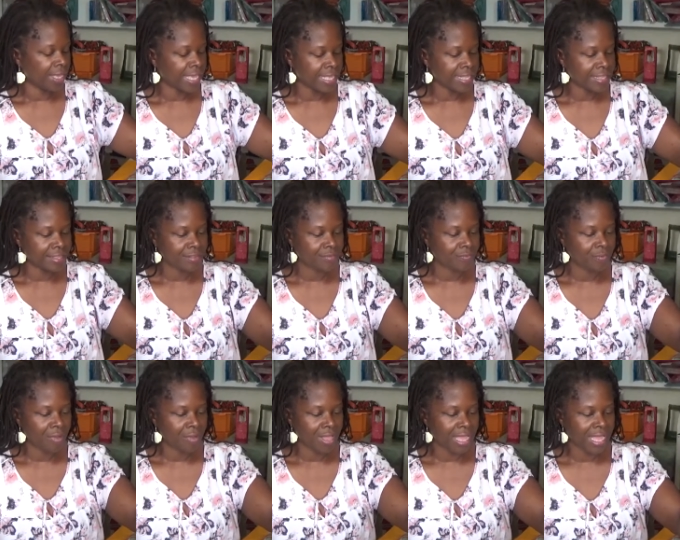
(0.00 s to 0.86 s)
guess
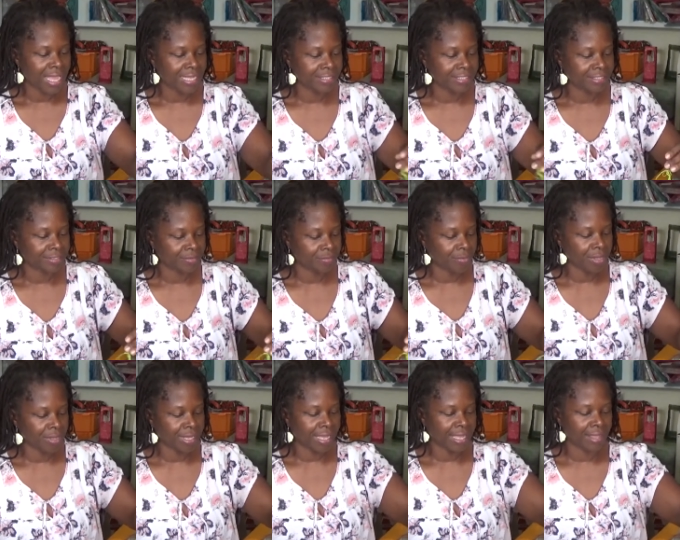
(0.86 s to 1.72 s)
what I had to
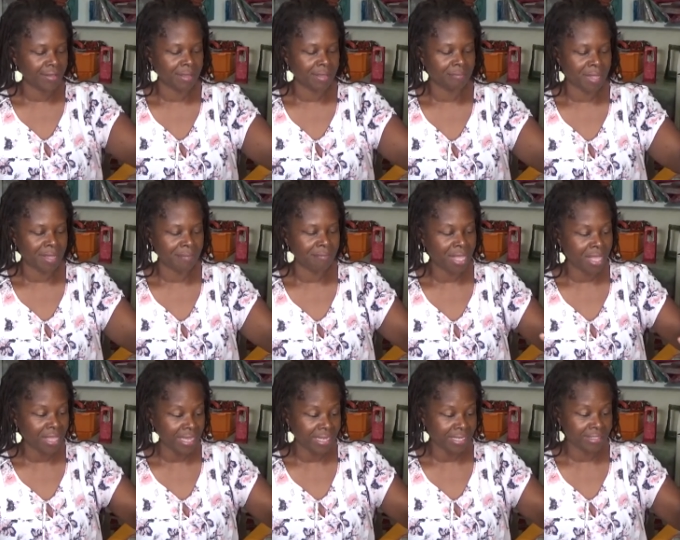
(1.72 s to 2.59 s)
work out in my
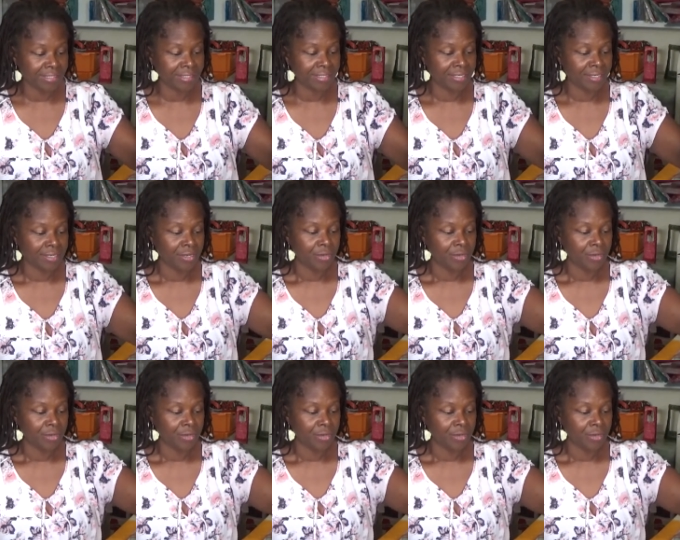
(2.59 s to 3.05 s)
mind